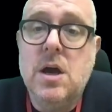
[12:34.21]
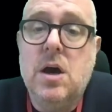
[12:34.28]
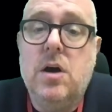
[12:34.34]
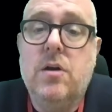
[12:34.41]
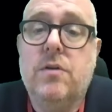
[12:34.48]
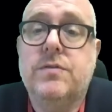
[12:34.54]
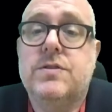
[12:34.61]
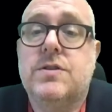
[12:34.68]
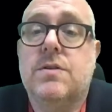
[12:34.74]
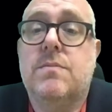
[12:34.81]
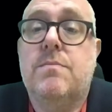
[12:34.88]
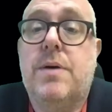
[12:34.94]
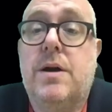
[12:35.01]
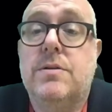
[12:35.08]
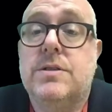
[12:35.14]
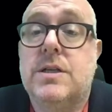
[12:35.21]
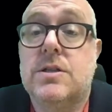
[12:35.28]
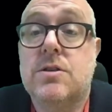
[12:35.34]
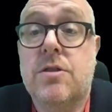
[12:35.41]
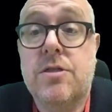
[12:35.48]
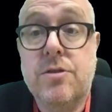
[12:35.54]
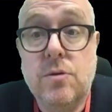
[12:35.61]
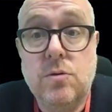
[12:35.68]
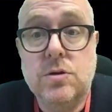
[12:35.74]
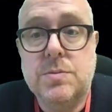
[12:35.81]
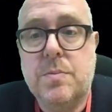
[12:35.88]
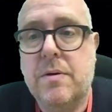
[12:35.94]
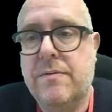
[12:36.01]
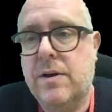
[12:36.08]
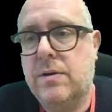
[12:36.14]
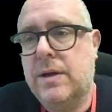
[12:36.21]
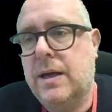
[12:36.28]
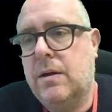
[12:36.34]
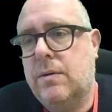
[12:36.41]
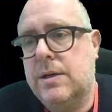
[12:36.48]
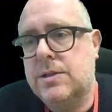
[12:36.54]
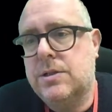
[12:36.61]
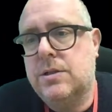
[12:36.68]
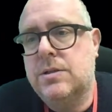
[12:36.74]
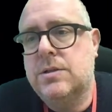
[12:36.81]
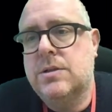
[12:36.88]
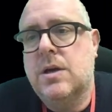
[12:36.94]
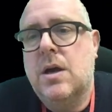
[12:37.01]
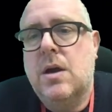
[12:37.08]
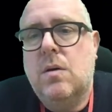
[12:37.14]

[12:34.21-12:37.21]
and often poses thought provoking questions